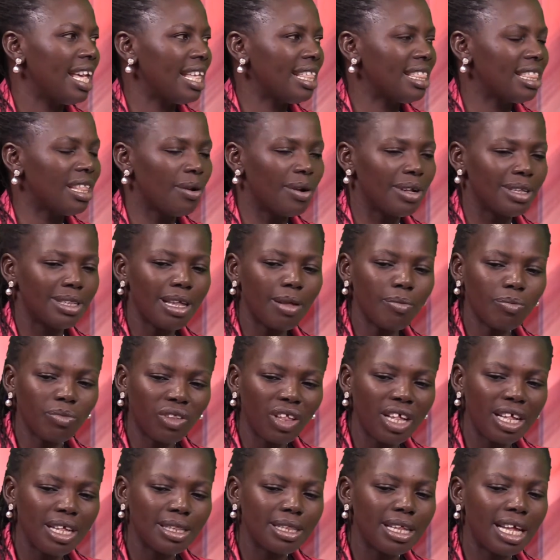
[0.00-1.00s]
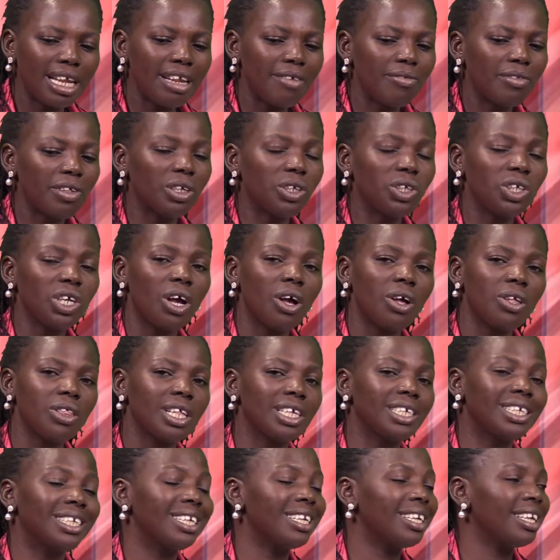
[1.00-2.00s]
There are some things that if the child
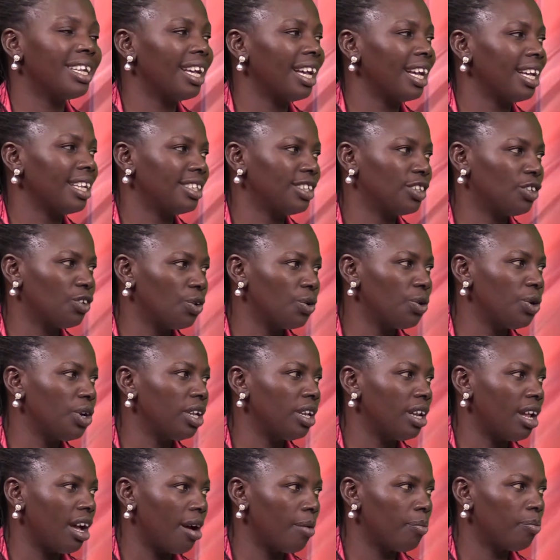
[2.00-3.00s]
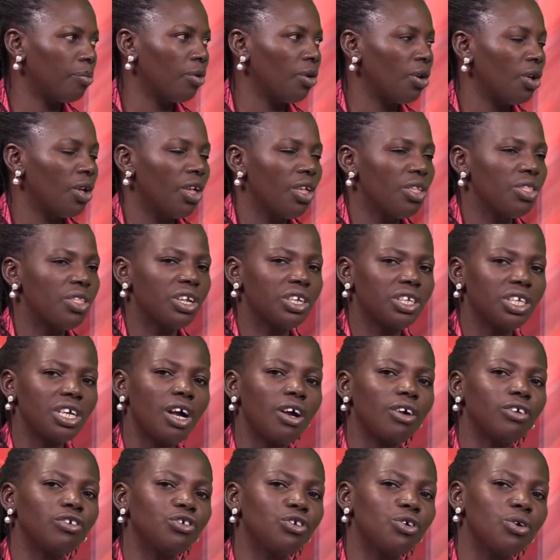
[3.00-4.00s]
doesn't get growing up, the
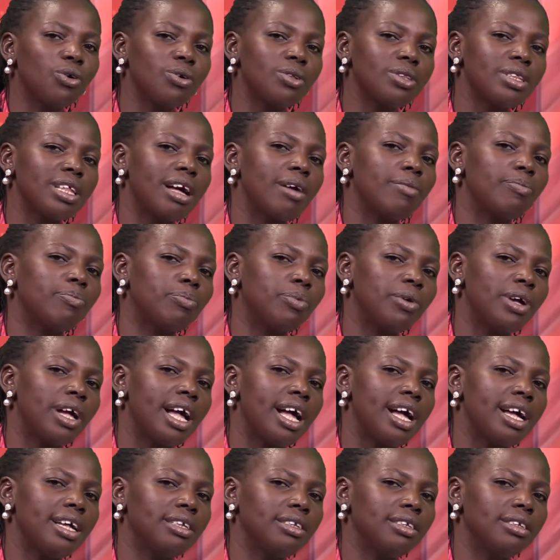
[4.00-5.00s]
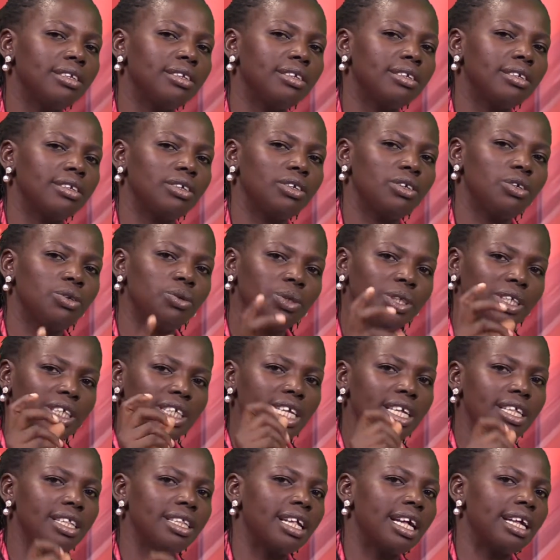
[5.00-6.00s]
child grows up and you
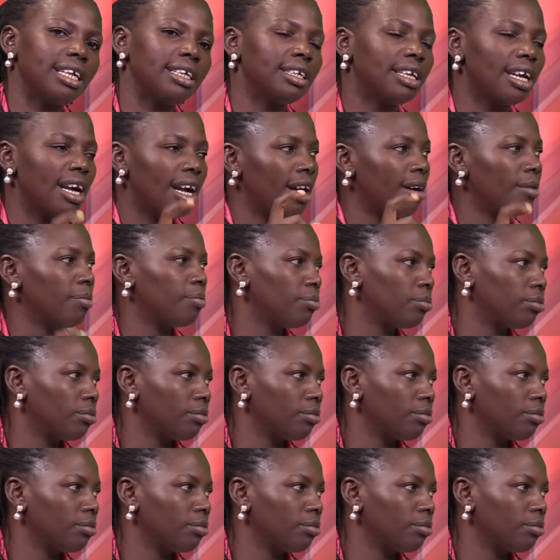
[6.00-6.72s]
see that gap.